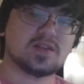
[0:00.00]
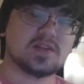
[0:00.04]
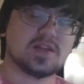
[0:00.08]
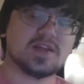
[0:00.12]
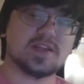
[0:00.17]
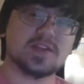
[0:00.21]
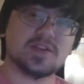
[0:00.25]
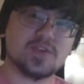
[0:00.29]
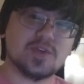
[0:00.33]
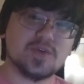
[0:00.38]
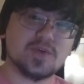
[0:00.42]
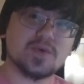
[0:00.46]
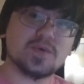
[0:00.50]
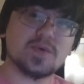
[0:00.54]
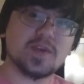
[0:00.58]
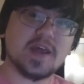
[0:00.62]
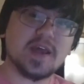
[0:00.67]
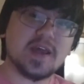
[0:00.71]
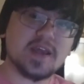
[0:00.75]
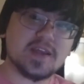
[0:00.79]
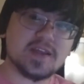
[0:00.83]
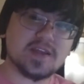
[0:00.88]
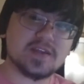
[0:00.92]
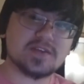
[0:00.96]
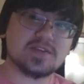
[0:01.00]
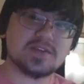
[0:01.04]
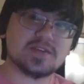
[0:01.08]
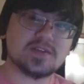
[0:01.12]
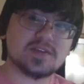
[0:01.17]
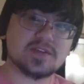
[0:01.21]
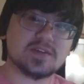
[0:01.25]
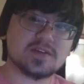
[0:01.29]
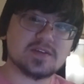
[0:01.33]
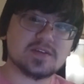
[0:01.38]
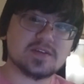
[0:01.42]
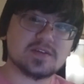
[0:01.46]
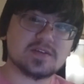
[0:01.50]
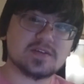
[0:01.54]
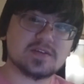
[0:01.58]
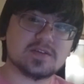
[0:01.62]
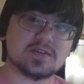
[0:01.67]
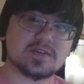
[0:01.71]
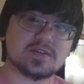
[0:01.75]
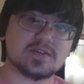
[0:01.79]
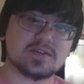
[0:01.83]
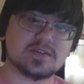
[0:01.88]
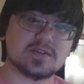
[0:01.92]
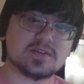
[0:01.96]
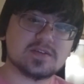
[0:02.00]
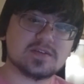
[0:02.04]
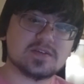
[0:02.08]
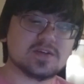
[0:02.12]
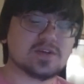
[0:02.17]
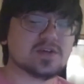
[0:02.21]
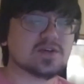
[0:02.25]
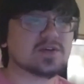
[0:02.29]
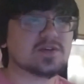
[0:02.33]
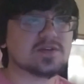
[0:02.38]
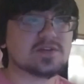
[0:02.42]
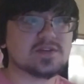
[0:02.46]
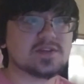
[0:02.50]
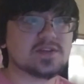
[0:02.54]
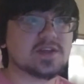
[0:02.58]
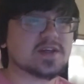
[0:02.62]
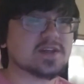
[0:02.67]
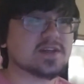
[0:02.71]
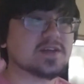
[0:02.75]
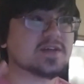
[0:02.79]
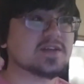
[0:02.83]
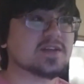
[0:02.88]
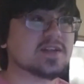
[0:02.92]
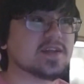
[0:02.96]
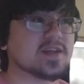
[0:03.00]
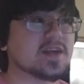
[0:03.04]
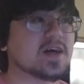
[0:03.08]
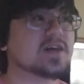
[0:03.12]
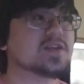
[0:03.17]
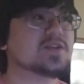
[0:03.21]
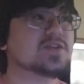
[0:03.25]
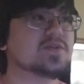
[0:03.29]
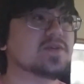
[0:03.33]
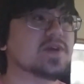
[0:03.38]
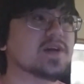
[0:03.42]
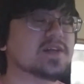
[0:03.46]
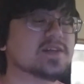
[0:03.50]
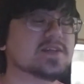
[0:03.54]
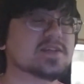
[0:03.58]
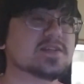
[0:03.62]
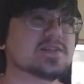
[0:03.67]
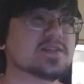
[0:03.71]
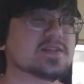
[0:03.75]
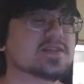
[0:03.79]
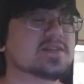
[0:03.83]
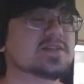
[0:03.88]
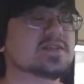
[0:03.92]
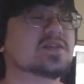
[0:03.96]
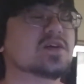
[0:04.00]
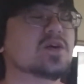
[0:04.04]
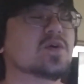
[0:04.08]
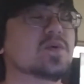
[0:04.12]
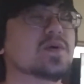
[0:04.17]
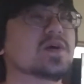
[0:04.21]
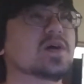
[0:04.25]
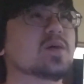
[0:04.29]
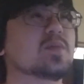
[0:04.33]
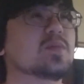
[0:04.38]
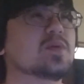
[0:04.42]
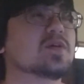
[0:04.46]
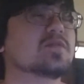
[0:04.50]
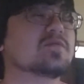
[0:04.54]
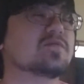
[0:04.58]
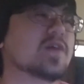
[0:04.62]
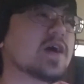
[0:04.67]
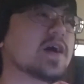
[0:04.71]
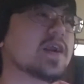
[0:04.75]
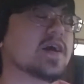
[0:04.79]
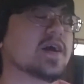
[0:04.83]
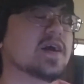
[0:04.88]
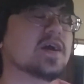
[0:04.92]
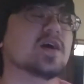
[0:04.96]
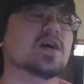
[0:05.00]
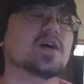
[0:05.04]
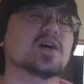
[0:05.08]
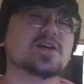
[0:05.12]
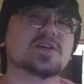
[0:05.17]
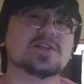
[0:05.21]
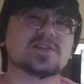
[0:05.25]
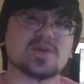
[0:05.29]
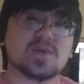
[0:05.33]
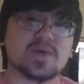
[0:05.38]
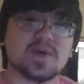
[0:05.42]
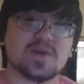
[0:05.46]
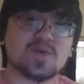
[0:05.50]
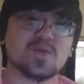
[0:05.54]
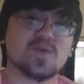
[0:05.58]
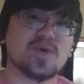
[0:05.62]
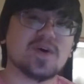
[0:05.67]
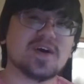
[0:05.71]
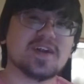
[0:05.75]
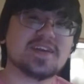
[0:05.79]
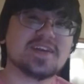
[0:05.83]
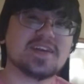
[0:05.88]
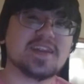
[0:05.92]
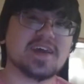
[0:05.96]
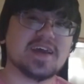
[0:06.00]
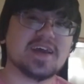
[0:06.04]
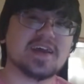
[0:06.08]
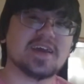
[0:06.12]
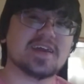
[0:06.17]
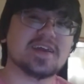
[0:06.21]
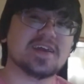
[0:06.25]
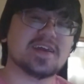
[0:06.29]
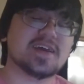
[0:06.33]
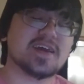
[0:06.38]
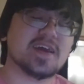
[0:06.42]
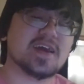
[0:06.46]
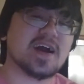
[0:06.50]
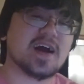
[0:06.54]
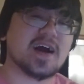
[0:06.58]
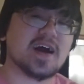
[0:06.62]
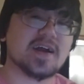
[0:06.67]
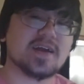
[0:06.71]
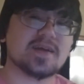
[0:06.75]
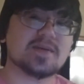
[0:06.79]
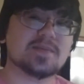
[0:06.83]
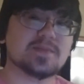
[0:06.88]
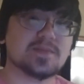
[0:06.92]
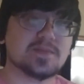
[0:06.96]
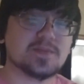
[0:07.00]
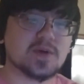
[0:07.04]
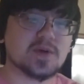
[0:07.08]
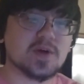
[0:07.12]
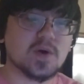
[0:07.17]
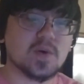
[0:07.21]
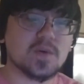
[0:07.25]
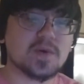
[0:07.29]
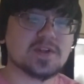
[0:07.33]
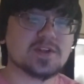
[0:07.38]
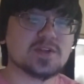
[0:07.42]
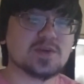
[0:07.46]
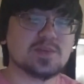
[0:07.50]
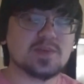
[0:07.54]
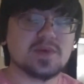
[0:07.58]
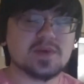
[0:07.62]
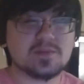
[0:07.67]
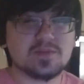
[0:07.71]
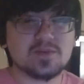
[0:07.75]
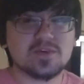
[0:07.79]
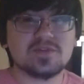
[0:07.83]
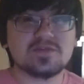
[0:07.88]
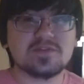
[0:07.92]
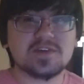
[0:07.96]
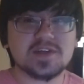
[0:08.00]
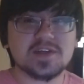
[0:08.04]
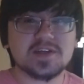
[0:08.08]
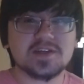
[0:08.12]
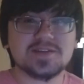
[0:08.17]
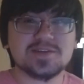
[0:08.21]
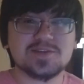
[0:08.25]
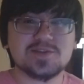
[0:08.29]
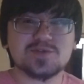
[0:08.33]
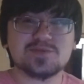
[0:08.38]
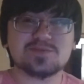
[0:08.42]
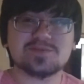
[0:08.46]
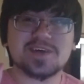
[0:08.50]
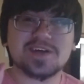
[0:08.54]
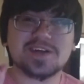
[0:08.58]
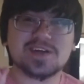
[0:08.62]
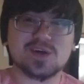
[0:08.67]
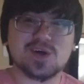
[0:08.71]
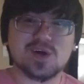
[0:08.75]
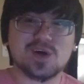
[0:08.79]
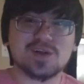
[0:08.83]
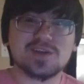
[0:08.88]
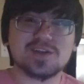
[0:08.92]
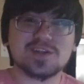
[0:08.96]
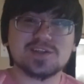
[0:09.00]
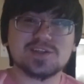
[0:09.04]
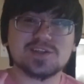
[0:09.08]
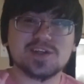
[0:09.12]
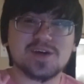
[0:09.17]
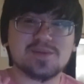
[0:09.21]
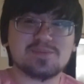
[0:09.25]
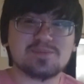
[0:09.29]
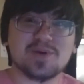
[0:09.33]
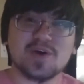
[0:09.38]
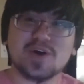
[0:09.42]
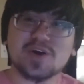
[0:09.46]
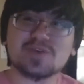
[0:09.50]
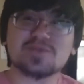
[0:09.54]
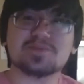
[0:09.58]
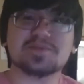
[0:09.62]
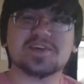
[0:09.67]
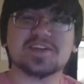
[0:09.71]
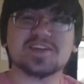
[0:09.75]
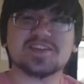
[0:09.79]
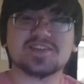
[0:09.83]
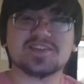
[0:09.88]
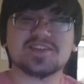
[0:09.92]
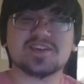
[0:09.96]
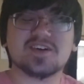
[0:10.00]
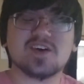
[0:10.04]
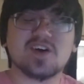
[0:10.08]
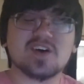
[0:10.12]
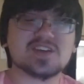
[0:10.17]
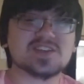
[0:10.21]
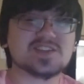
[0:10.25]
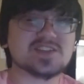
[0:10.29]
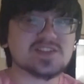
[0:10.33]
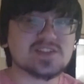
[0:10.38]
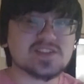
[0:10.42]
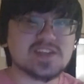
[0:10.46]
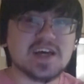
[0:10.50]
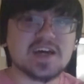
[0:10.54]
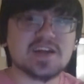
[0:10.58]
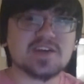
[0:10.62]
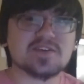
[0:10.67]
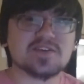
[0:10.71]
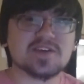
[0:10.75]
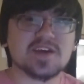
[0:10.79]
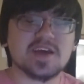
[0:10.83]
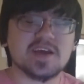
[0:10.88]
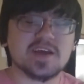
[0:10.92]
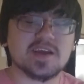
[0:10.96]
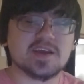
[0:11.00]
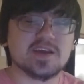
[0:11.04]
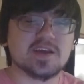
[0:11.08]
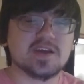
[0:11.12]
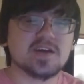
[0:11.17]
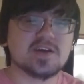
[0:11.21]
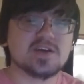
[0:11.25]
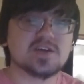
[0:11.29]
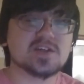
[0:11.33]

In 2 days, or technically not 2 days because this is going up on Friday, so in 1 day, I am going to be moving into my college apartment on Saturday.